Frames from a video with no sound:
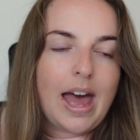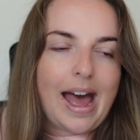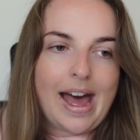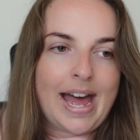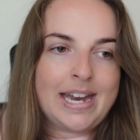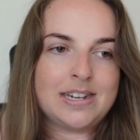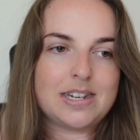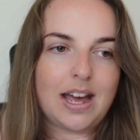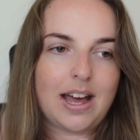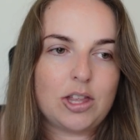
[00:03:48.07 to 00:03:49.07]
And
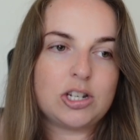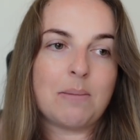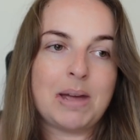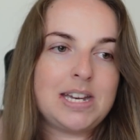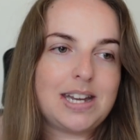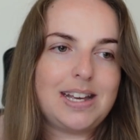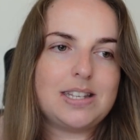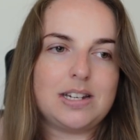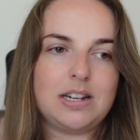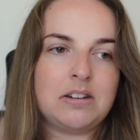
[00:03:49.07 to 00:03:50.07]
uh, the champagne
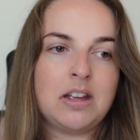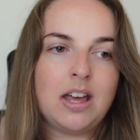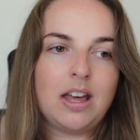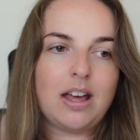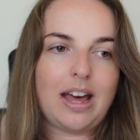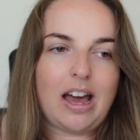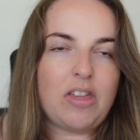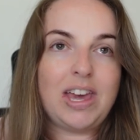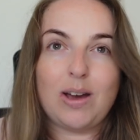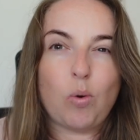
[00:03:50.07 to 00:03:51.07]
tasting, I
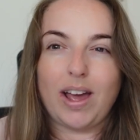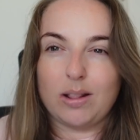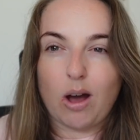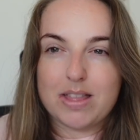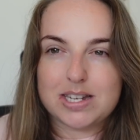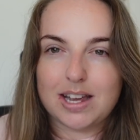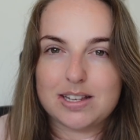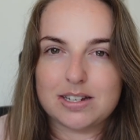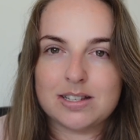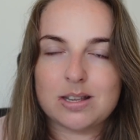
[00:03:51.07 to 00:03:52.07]
think quite a lot of the
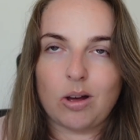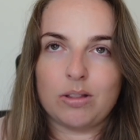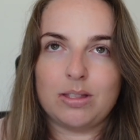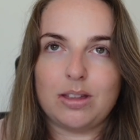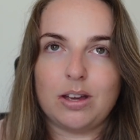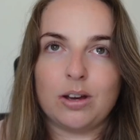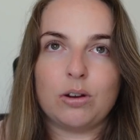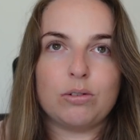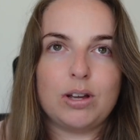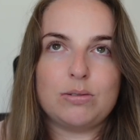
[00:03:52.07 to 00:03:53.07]
tastings on the
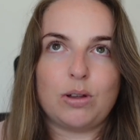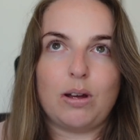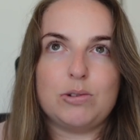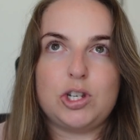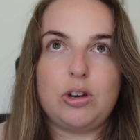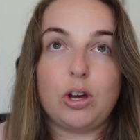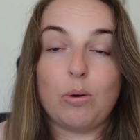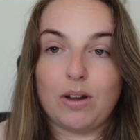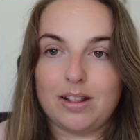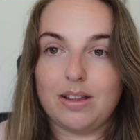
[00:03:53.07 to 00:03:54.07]
cruise that I was due to
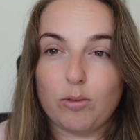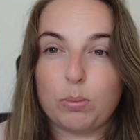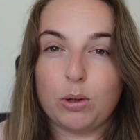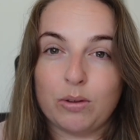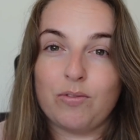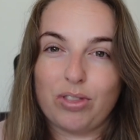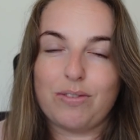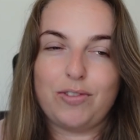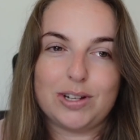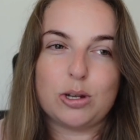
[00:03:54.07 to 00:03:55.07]
go on in Liverpool
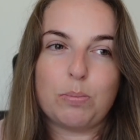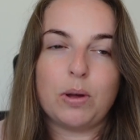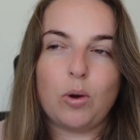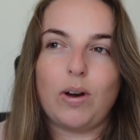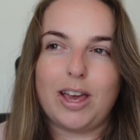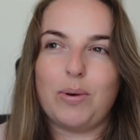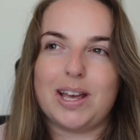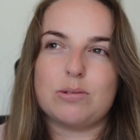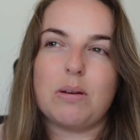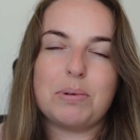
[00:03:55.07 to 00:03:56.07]
filled up quite
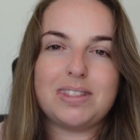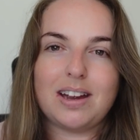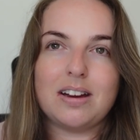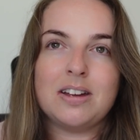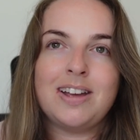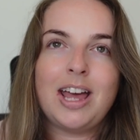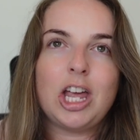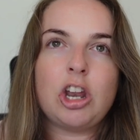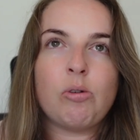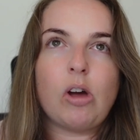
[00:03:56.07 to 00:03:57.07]
quick as well. But they're,
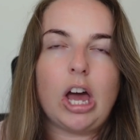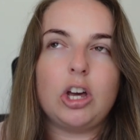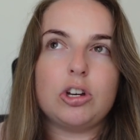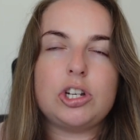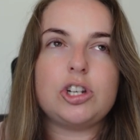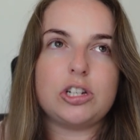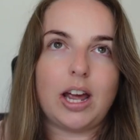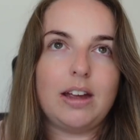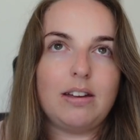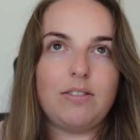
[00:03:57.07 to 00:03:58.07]
you know, a good
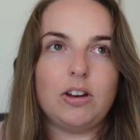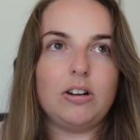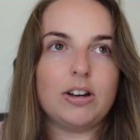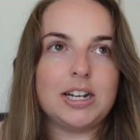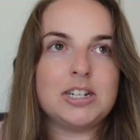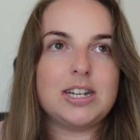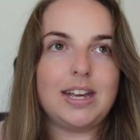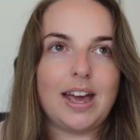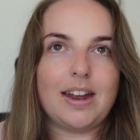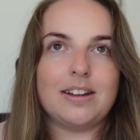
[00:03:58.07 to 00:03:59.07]
shout if you're looking to
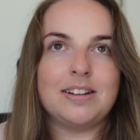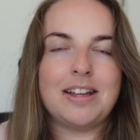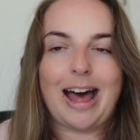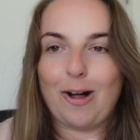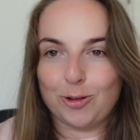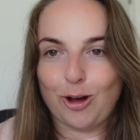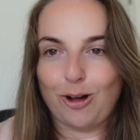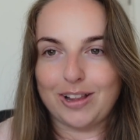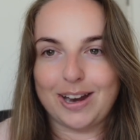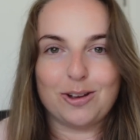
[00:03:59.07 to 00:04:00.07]
get
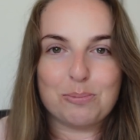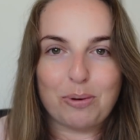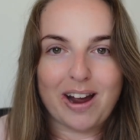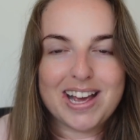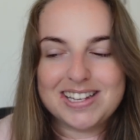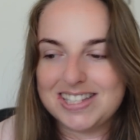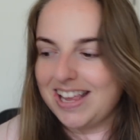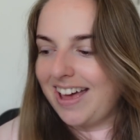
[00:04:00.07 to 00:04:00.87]
alcohol at a good price.